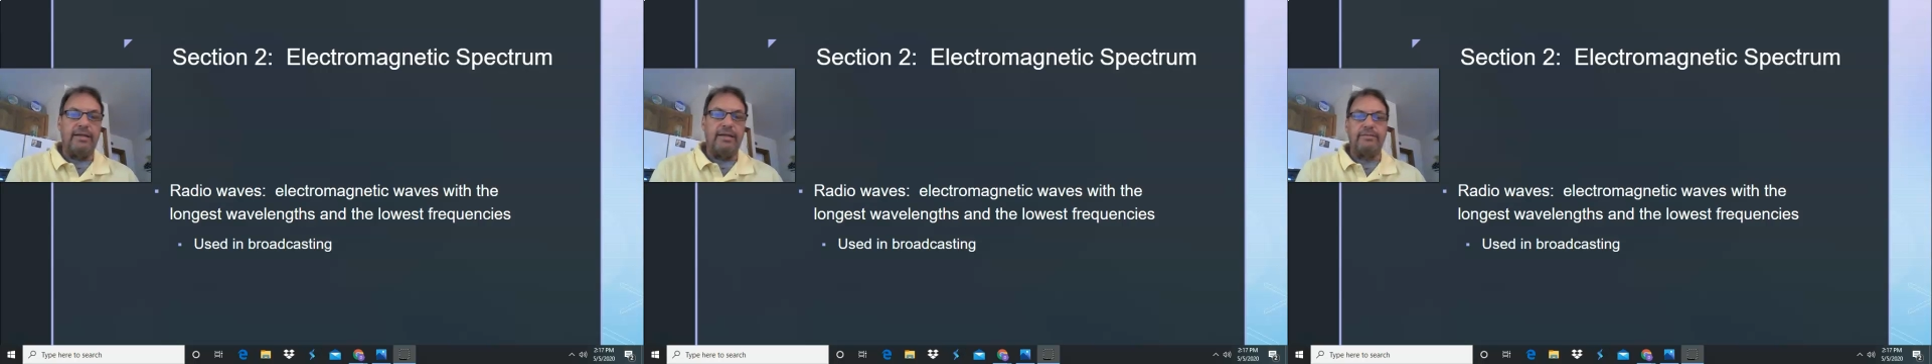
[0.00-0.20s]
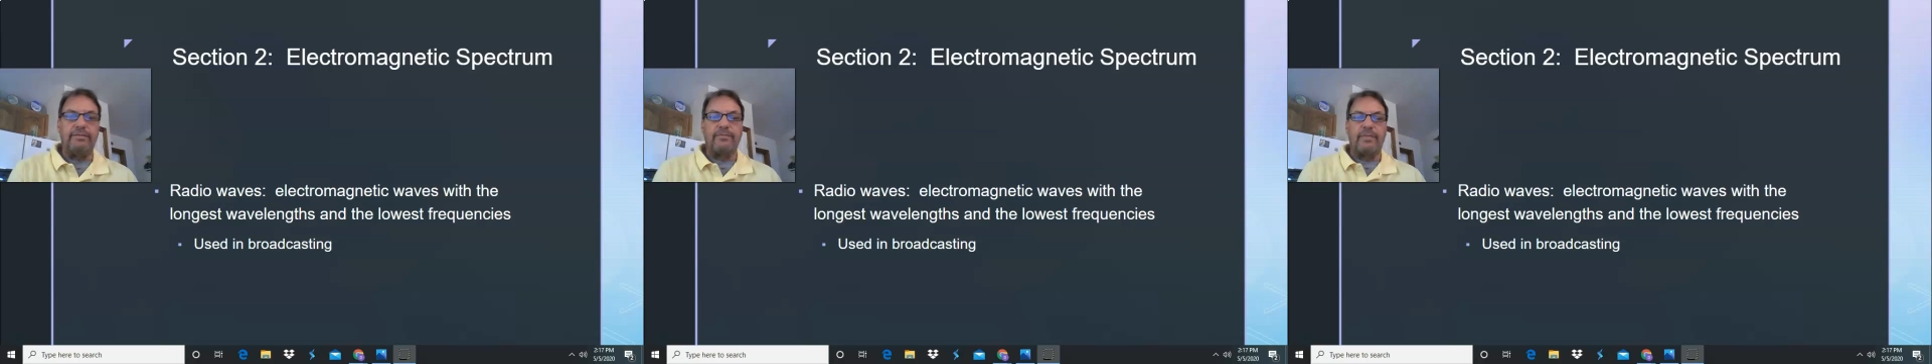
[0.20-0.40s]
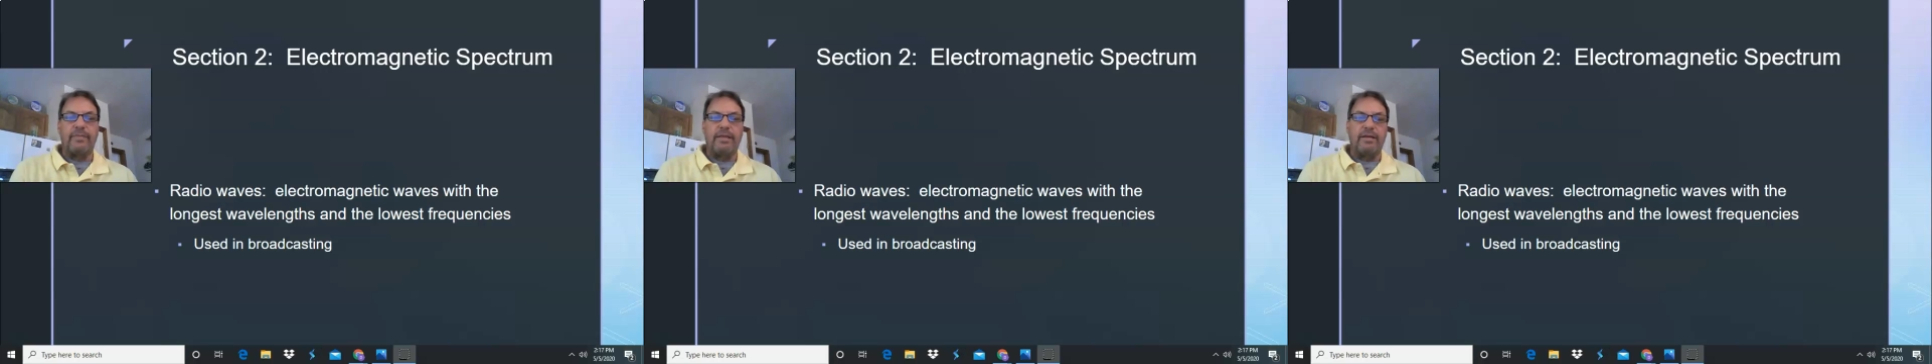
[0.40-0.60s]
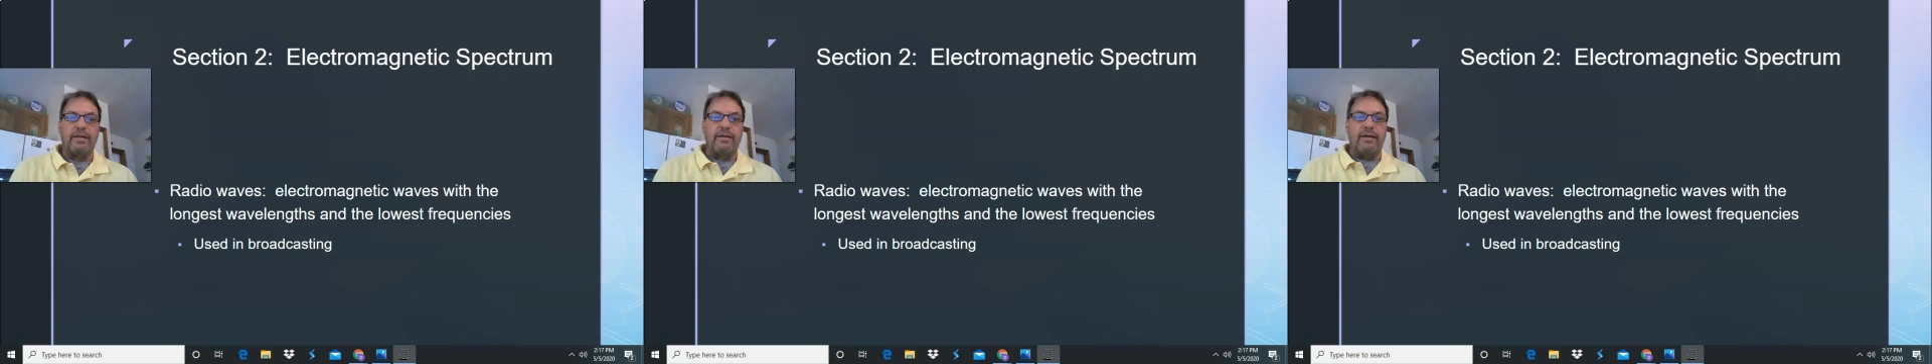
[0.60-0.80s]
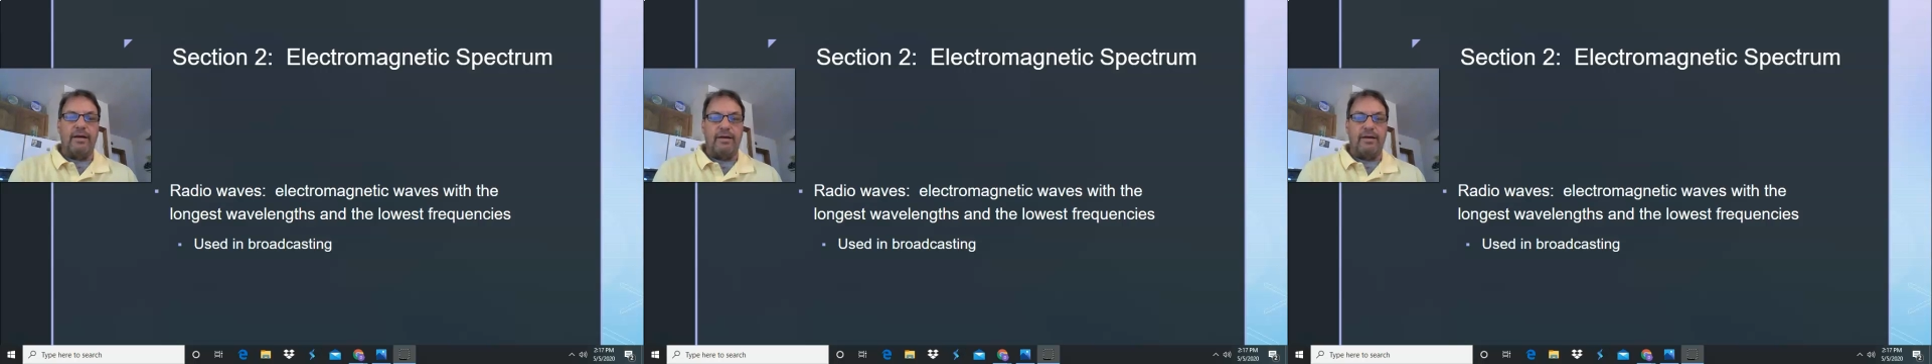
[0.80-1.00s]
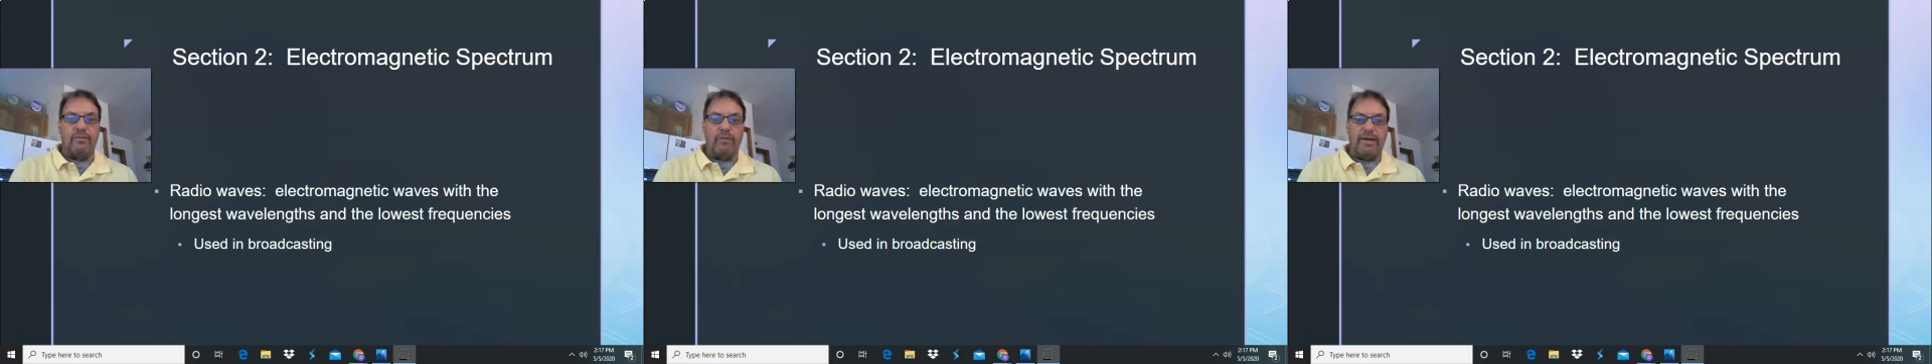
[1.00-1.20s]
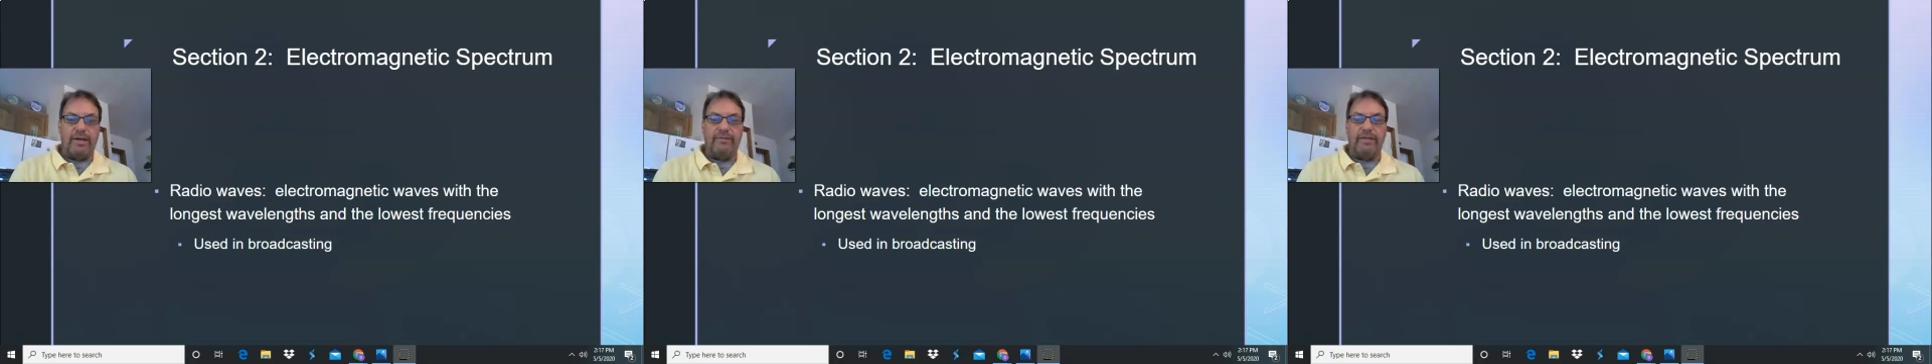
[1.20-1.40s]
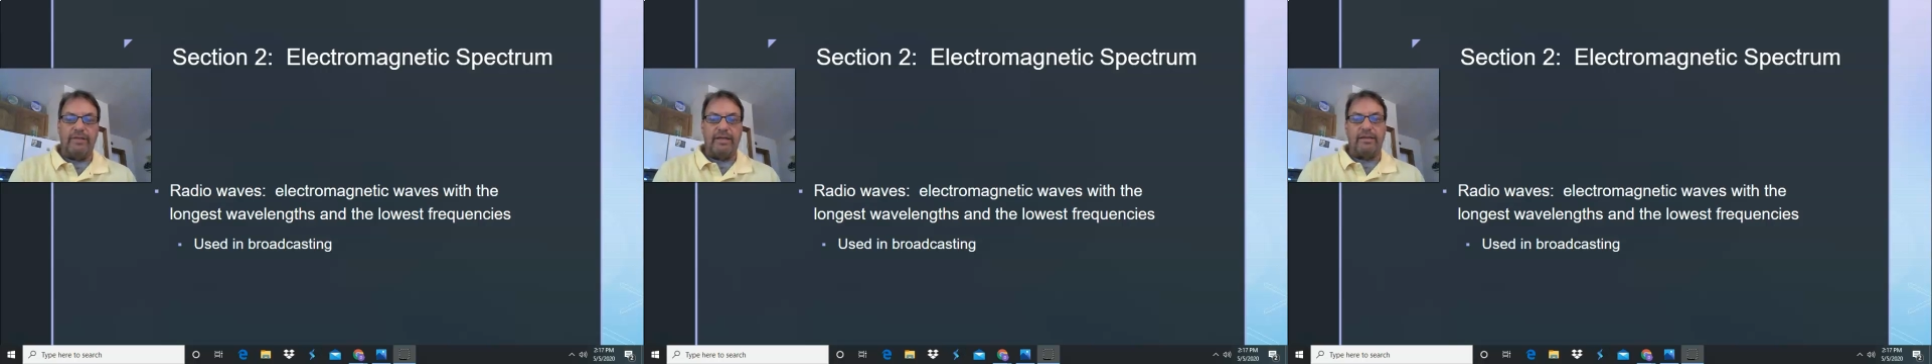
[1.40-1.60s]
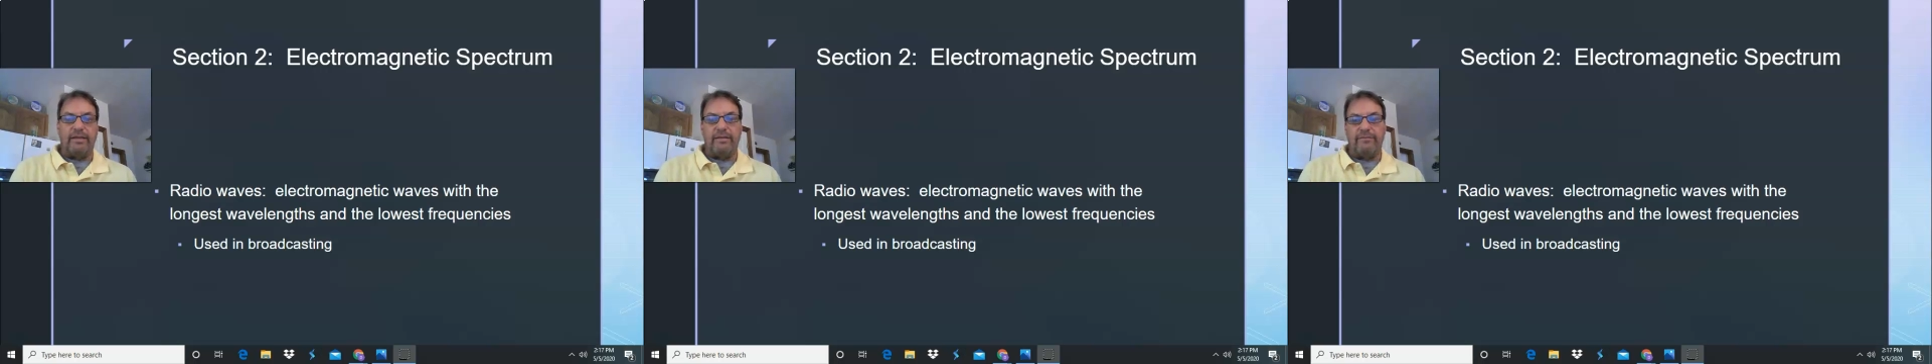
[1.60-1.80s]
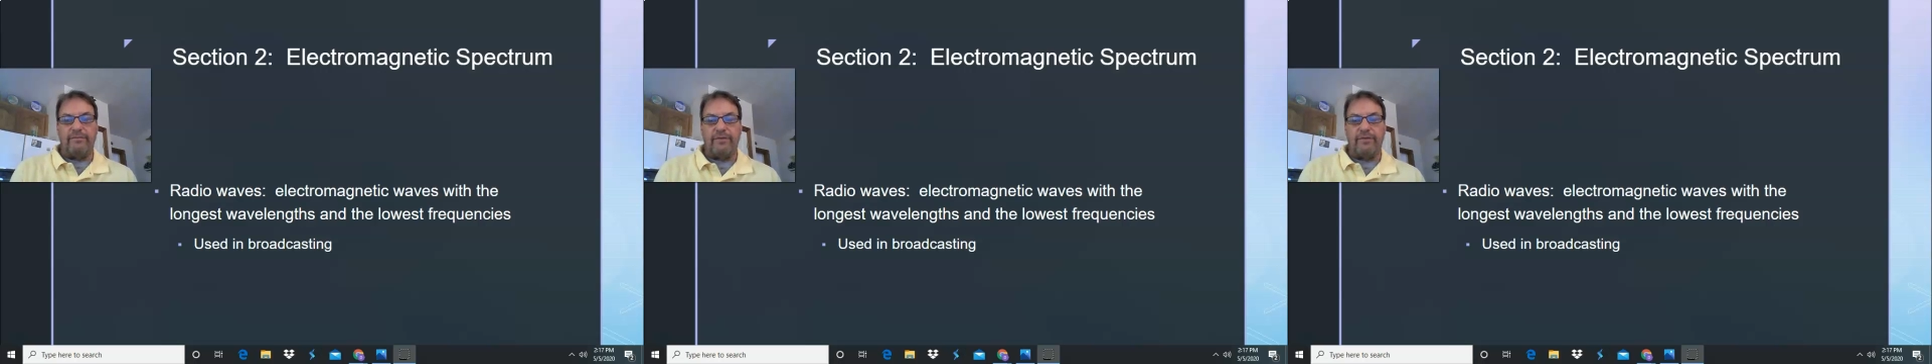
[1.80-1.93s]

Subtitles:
that wavelength and